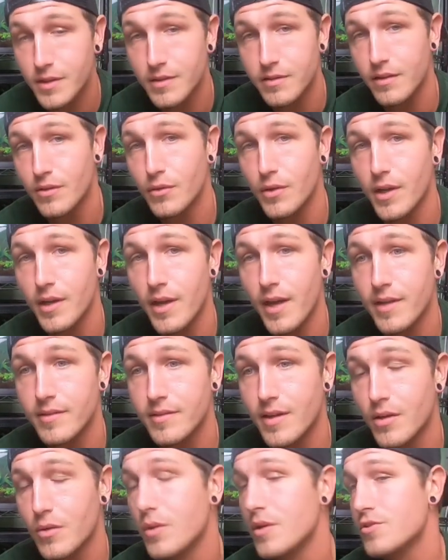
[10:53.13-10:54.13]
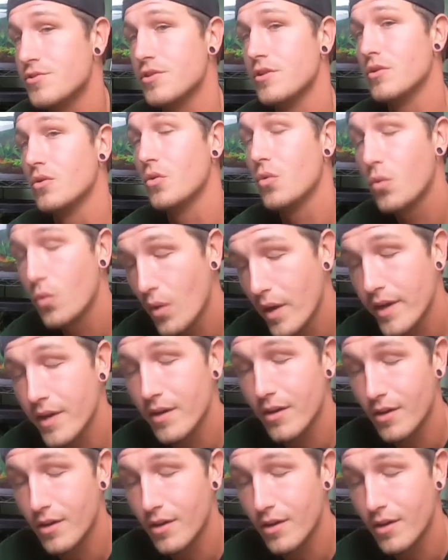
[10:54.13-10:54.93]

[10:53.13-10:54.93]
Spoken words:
because I do get asked that question quite